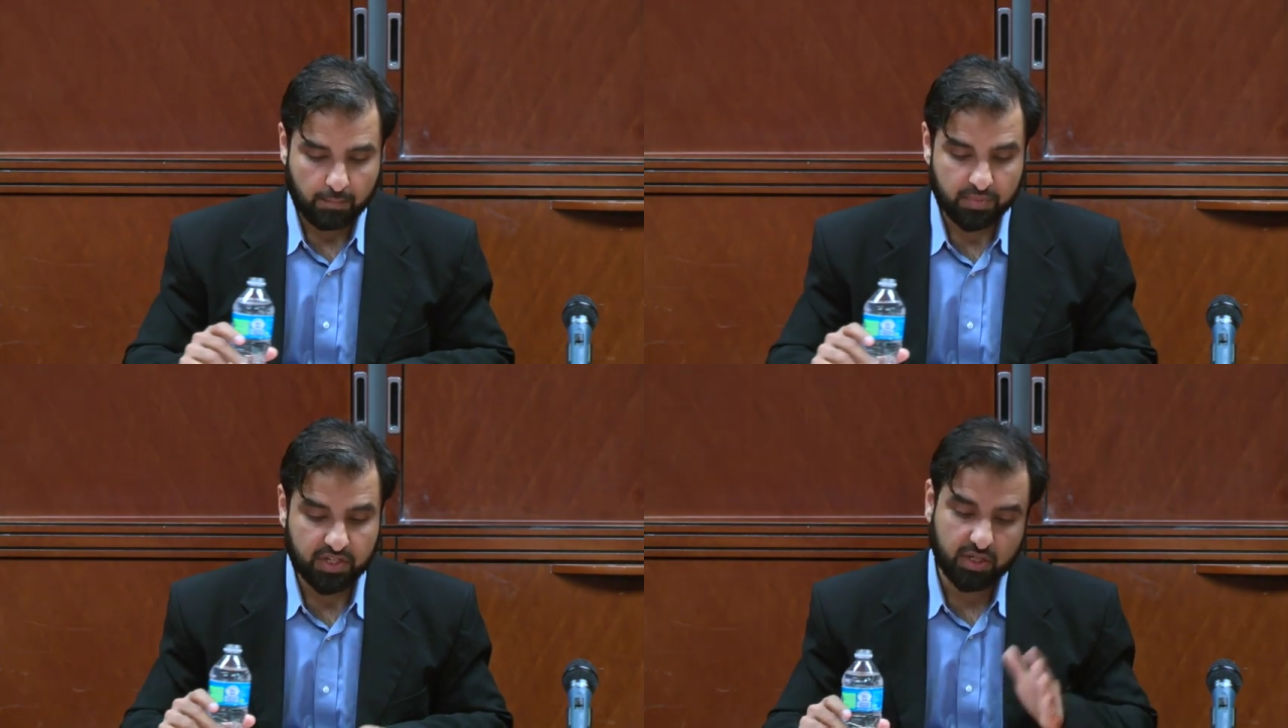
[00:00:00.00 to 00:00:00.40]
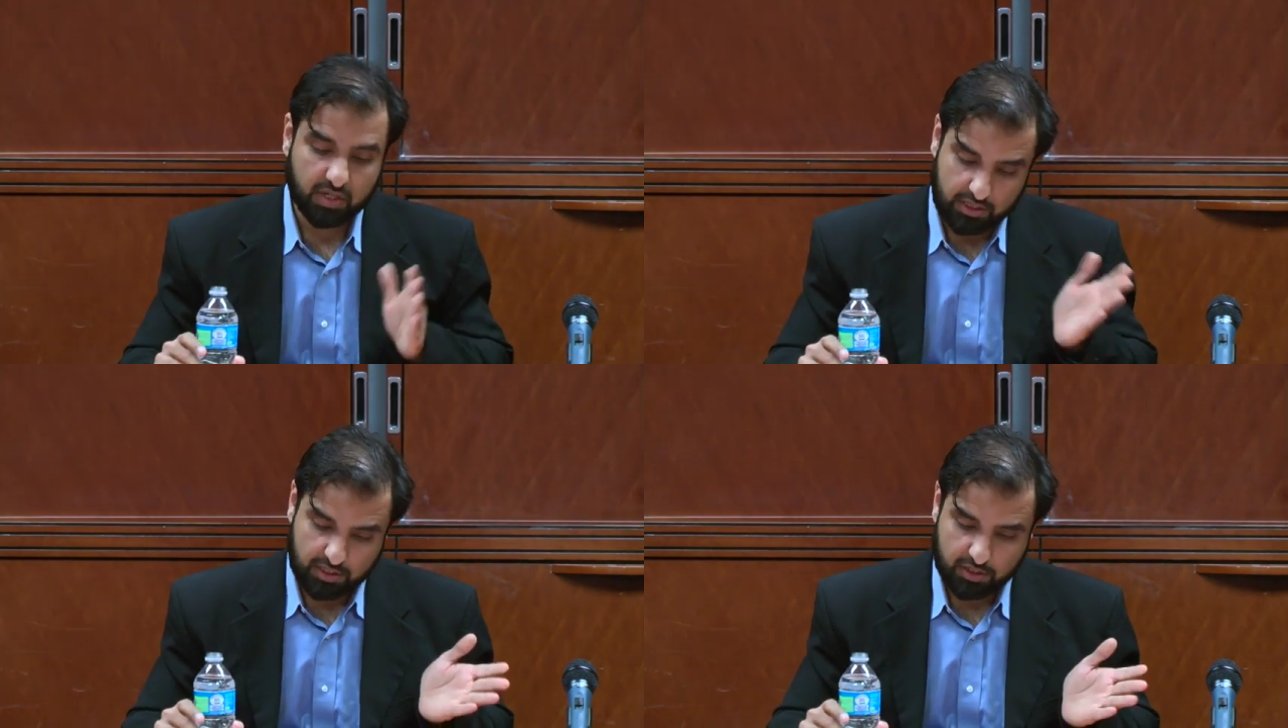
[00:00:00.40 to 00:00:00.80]
meaning
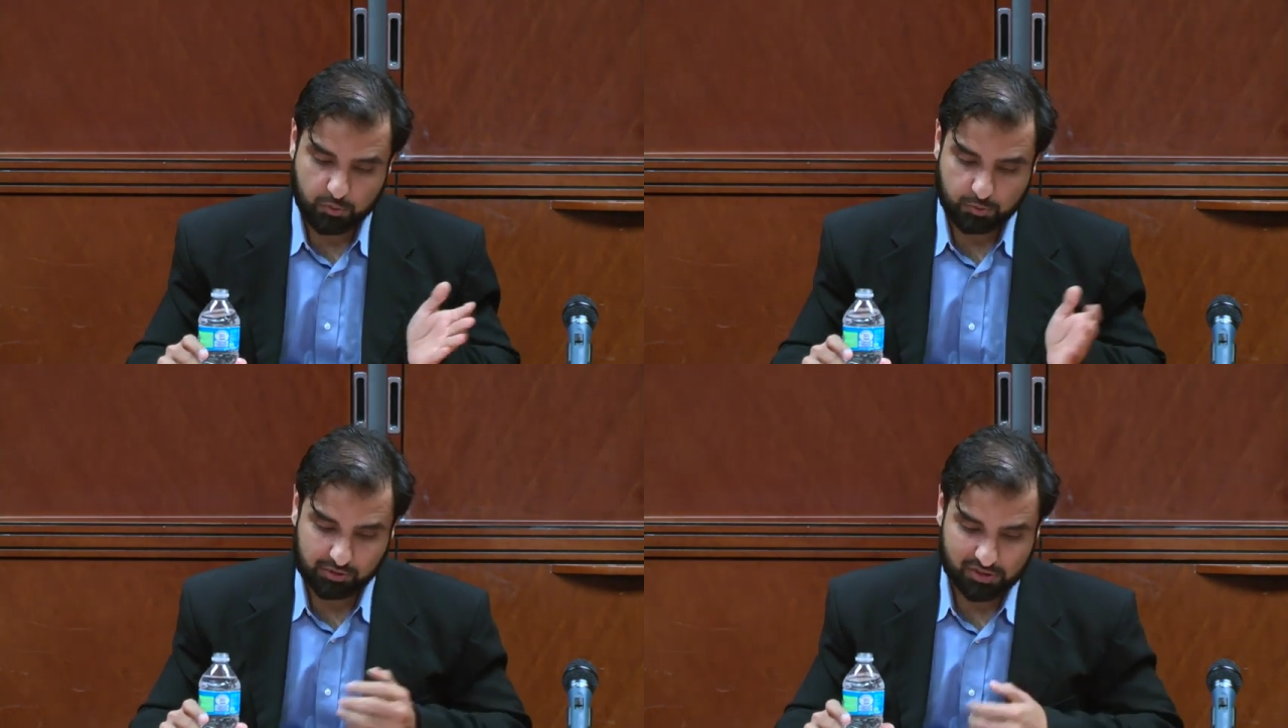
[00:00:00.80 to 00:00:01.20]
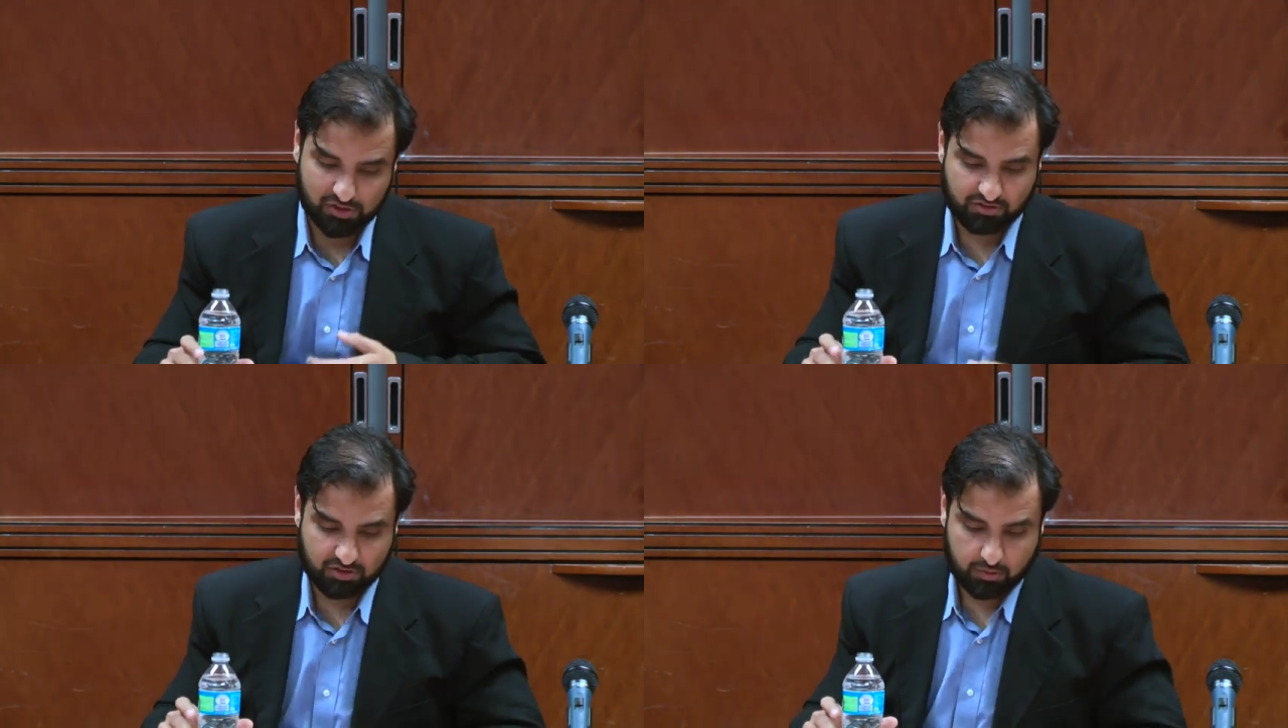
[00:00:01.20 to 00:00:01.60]

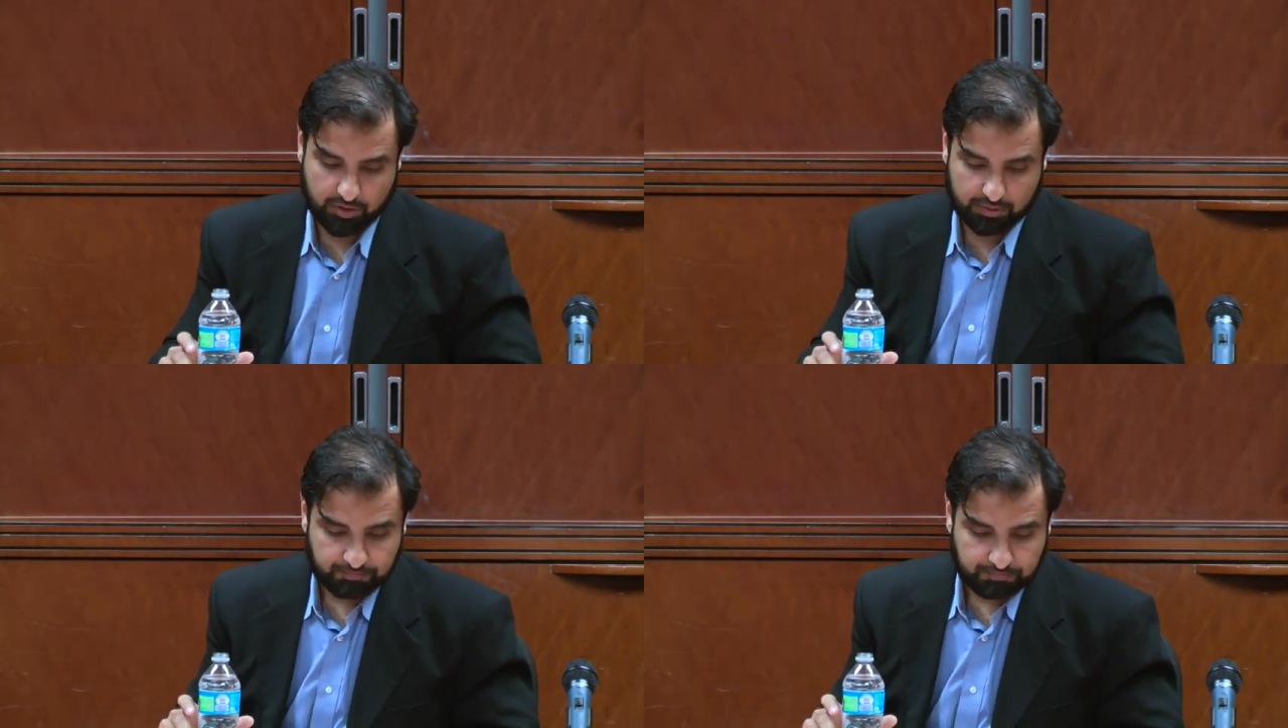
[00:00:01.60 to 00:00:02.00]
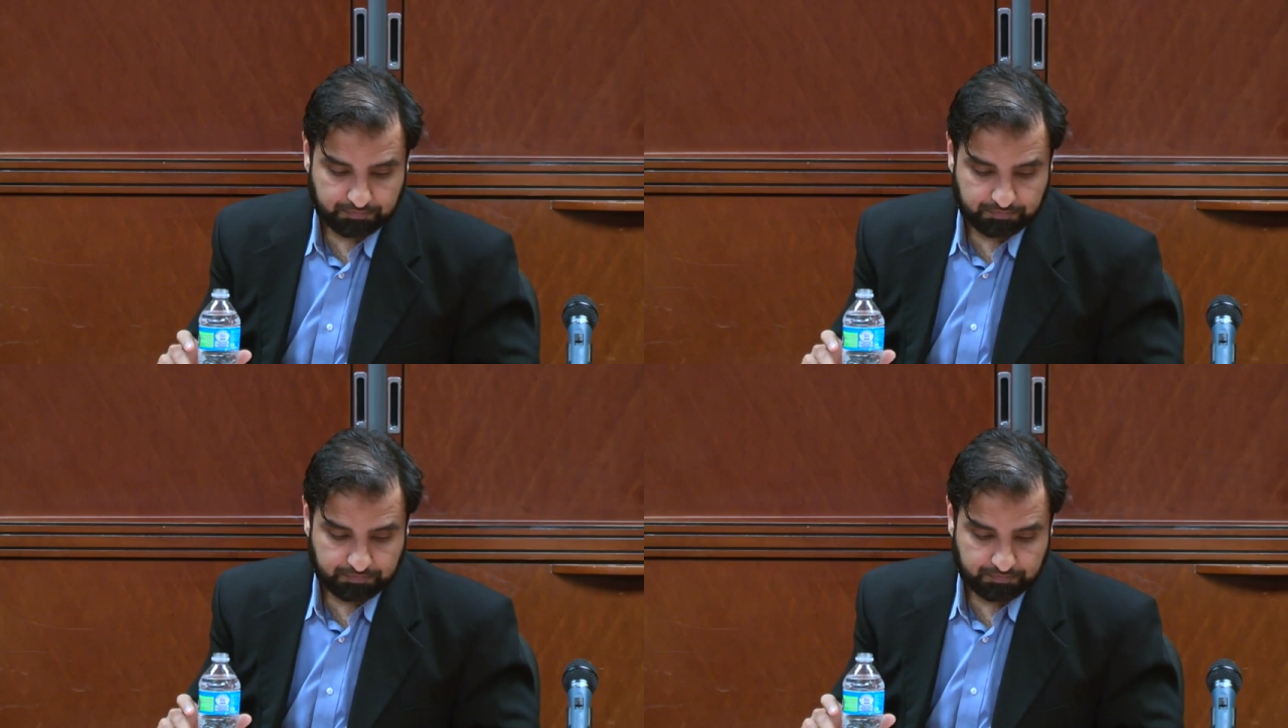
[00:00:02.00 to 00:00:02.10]
conspiracy theory.